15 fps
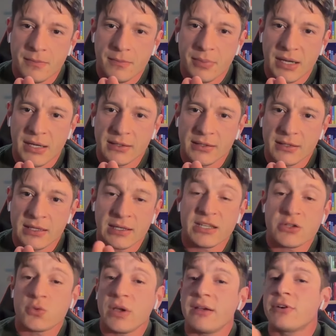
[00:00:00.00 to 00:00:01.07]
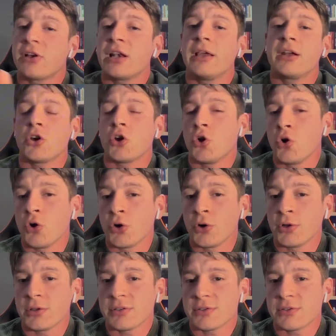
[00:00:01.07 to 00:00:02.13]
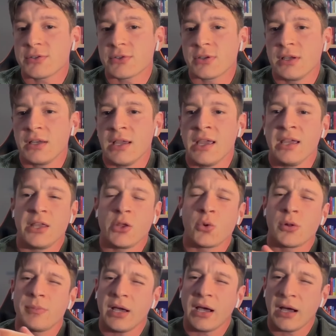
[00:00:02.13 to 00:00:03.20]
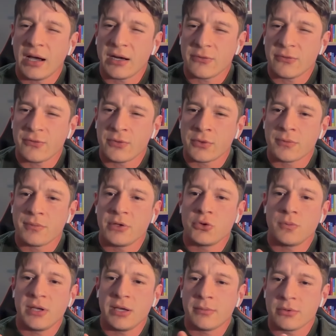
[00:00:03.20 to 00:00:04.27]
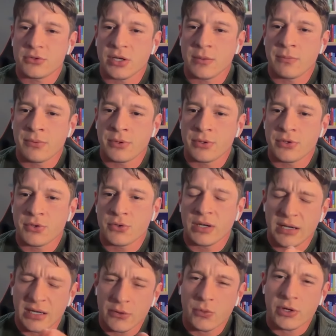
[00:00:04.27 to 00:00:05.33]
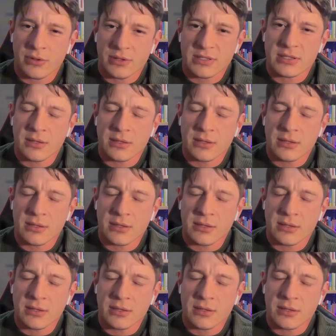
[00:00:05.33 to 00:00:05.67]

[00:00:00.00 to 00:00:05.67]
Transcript: but unless we have clear goals, it will be hard for me to be able to support you. Are we on the